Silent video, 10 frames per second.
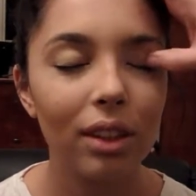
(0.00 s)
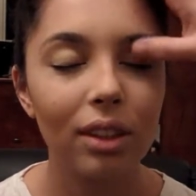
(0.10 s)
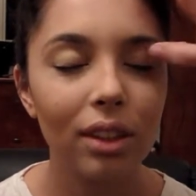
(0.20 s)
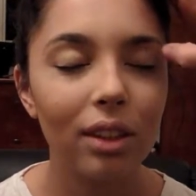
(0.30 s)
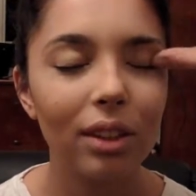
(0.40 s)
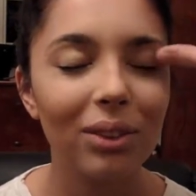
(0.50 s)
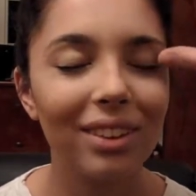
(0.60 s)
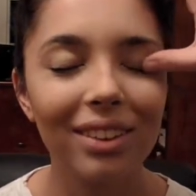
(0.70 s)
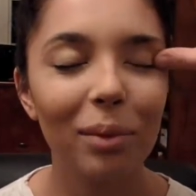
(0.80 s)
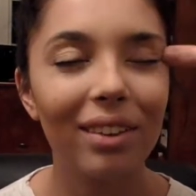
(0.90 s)
to help
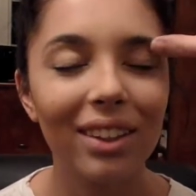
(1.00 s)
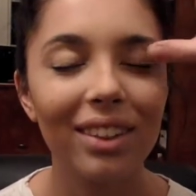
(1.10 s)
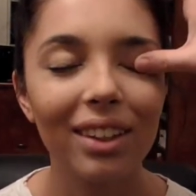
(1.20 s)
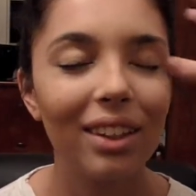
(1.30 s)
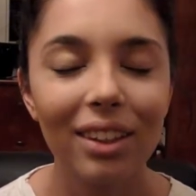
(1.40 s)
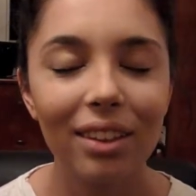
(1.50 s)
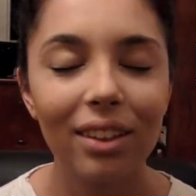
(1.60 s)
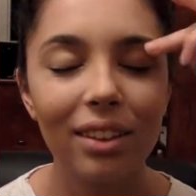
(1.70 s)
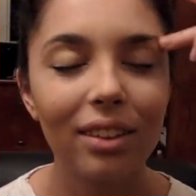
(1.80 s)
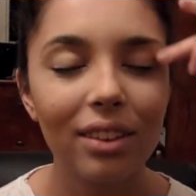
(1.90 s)
the eyeshadow
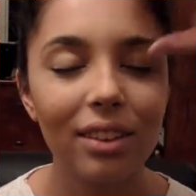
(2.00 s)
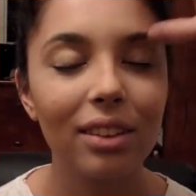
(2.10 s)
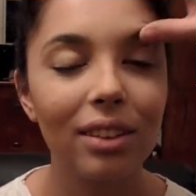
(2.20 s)
stay.